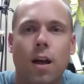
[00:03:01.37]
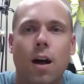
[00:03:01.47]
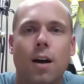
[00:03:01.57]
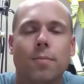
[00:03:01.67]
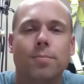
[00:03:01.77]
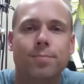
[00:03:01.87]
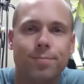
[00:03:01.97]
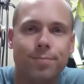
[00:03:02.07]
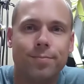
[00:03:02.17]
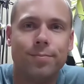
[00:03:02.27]
Um,
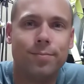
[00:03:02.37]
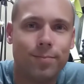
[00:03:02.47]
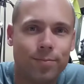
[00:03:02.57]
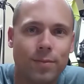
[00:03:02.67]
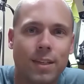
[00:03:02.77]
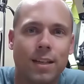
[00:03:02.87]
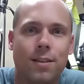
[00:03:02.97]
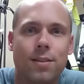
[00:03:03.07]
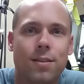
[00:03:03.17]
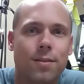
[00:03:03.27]

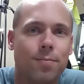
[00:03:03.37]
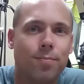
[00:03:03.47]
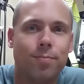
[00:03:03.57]
it's